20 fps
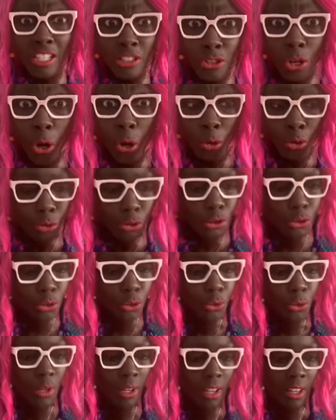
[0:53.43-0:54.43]
told
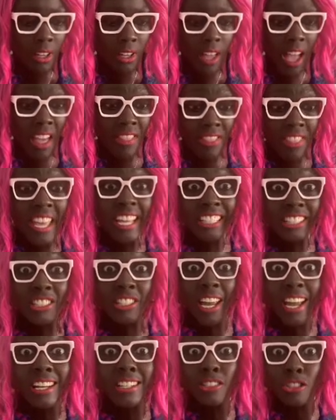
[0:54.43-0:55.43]
you, and then
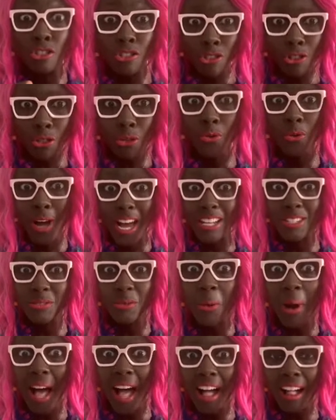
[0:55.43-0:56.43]
chase you as
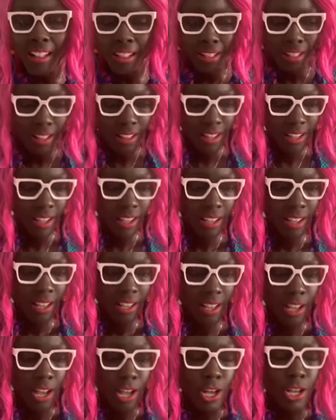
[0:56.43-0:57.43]
well.
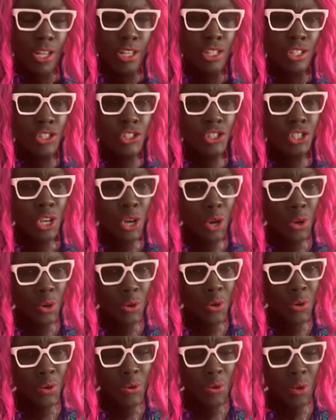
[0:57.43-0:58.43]

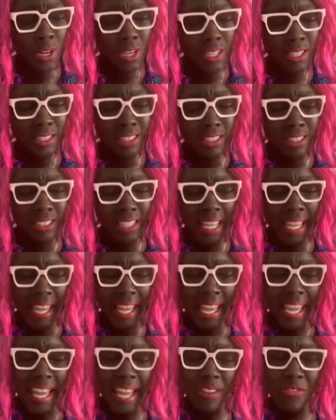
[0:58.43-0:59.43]
So,
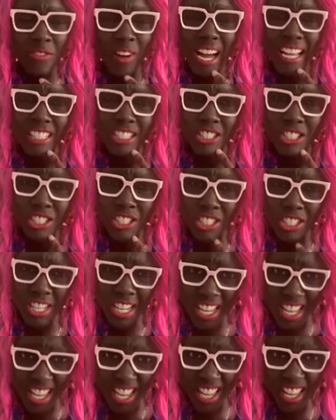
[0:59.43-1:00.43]
if I
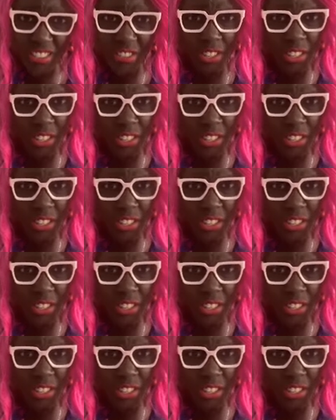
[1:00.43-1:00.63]
share the